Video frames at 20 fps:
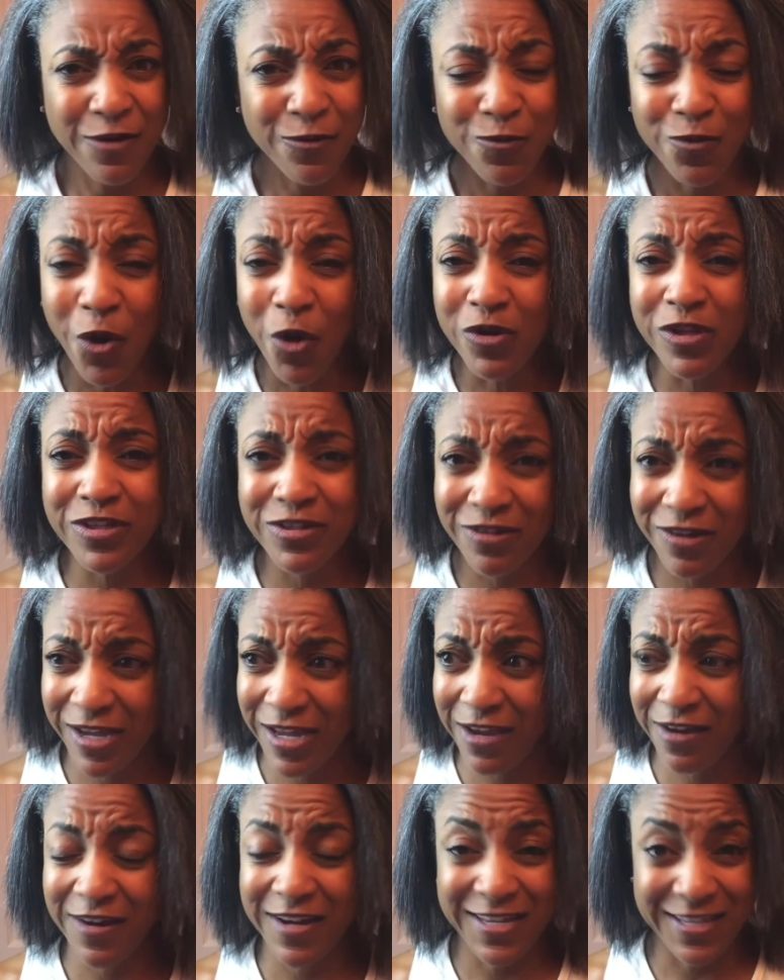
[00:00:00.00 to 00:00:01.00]
Rolling your
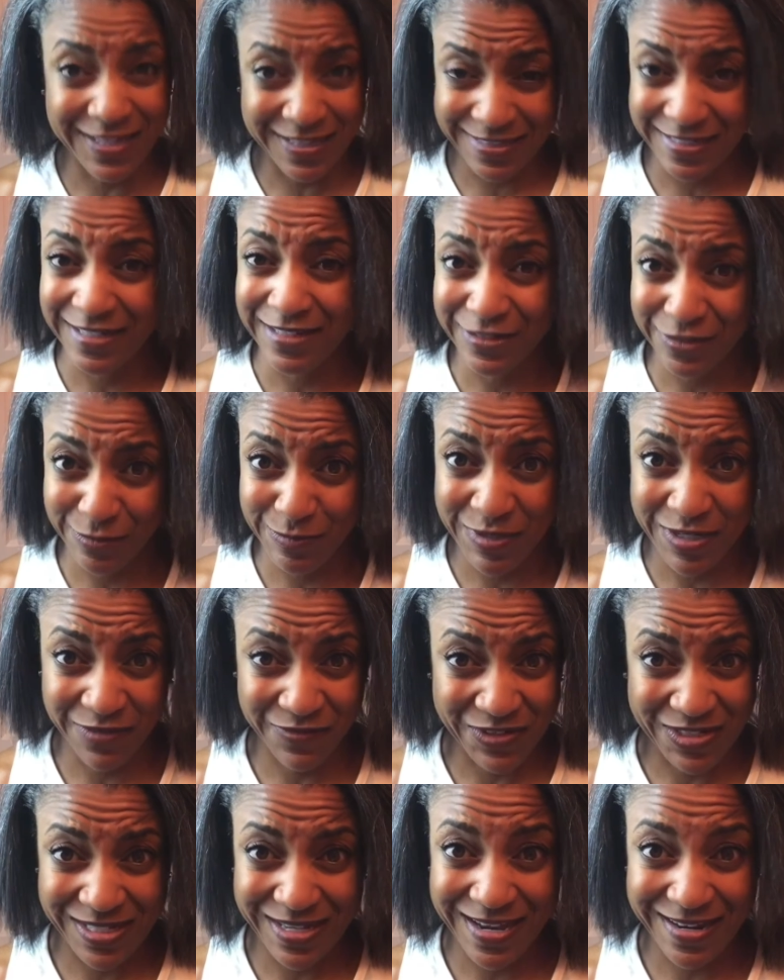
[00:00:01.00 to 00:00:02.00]
hair is a little bit
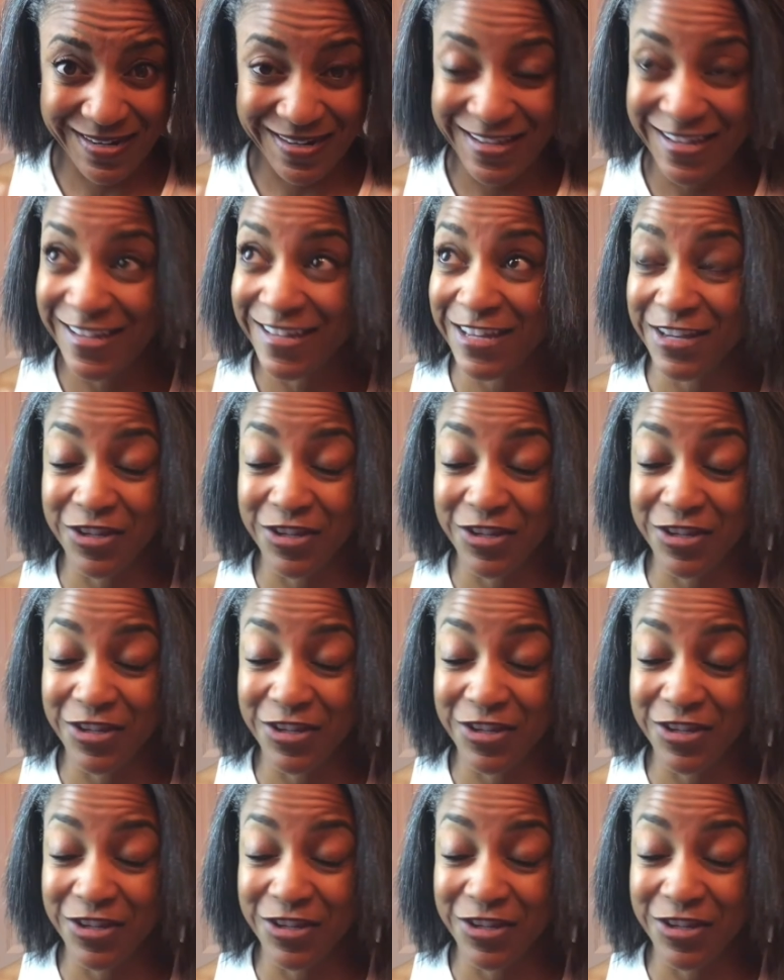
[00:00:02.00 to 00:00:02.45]
of a technique,